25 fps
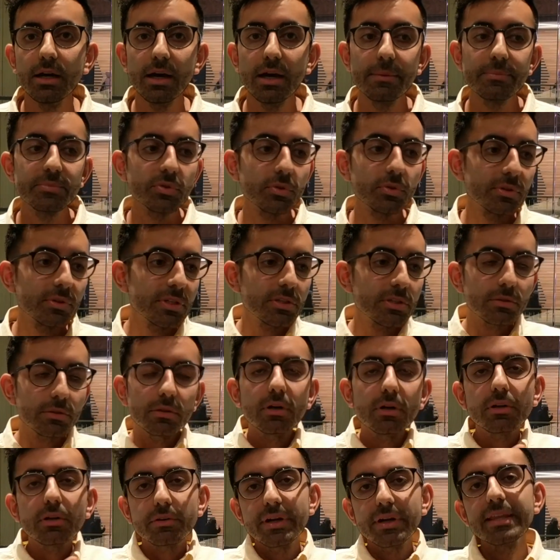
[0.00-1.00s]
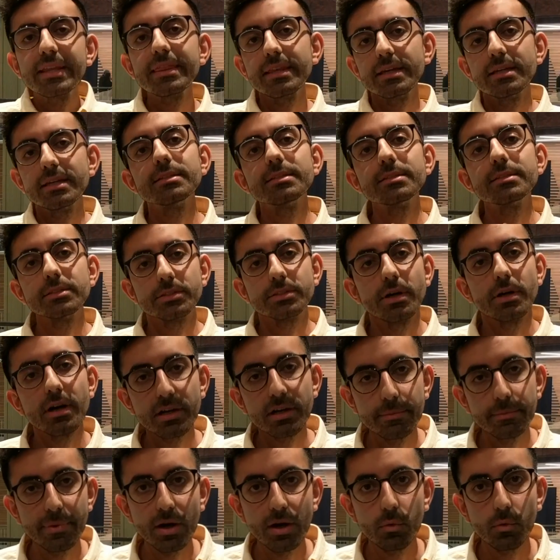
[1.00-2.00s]
So these are all great things to talk
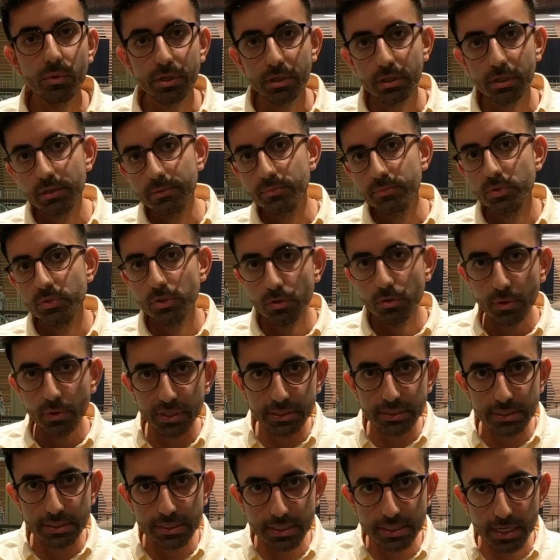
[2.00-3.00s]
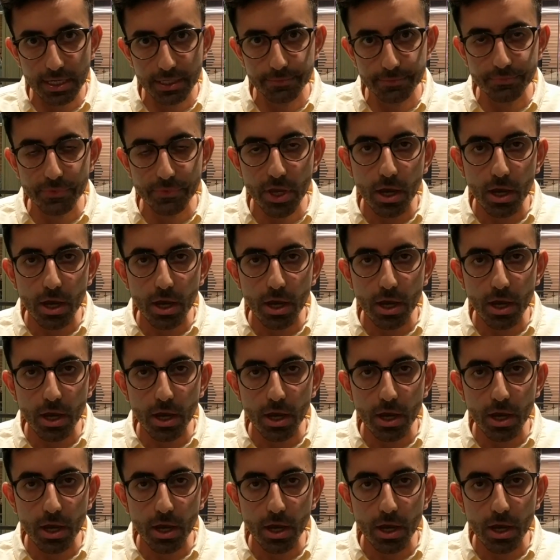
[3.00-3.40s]
about when it comes to UX design.